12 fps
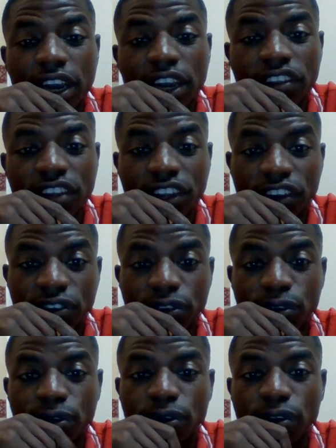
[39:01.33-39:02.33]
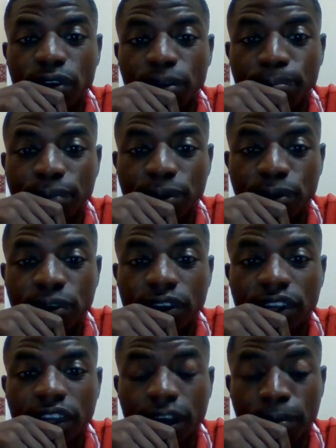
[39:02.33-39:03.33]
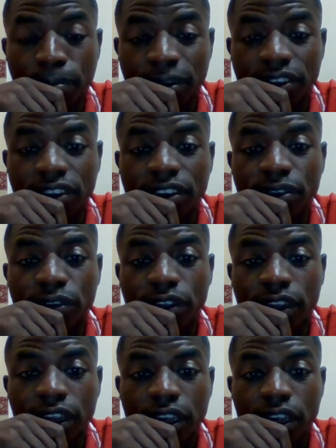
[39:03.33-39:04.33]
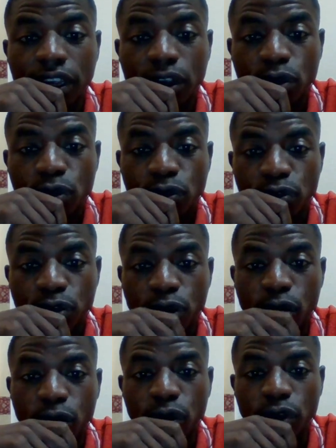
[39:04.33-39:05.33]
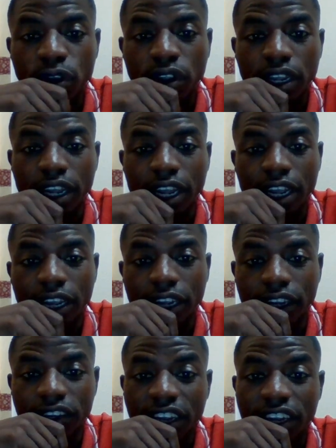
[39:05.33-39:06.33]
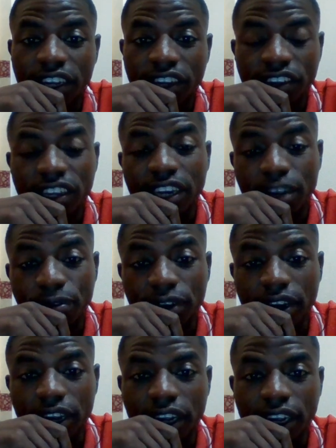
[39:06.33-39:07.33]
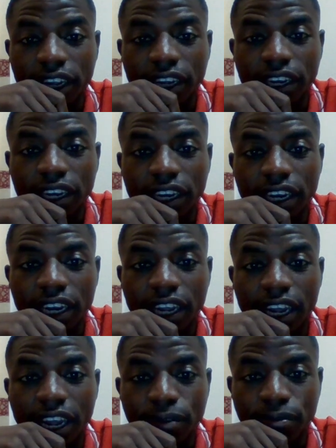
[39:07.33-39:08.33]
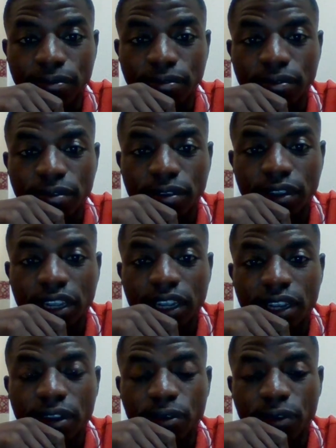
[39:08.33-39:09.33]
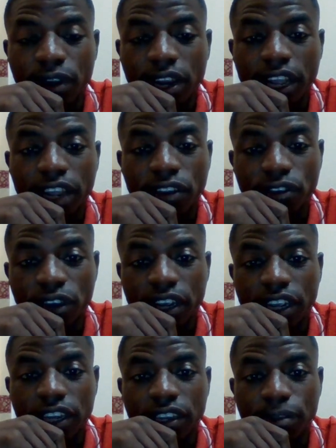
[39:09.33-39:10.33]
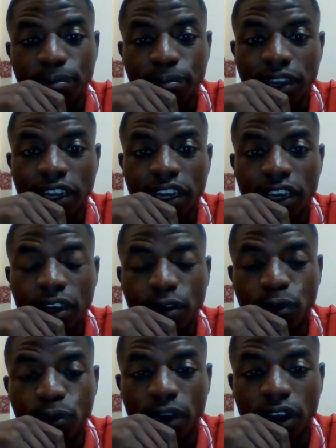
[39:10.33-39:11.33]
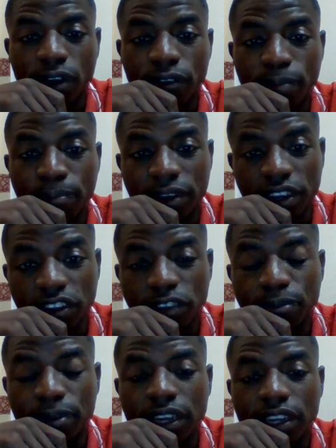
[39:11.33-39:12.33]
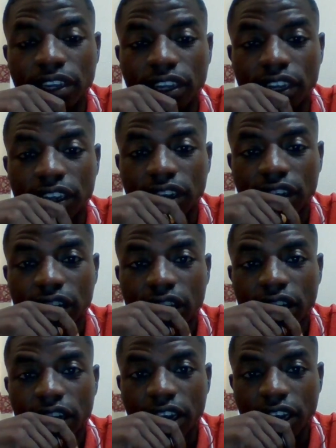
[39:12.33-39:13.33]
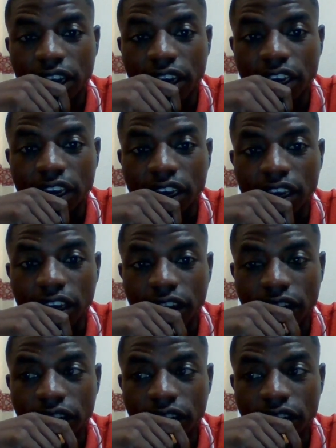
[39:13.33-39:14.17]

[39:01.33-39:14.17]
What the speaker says: seeks to build capacity for scientists in Africa, and I've really enjoyed being one of the participants in this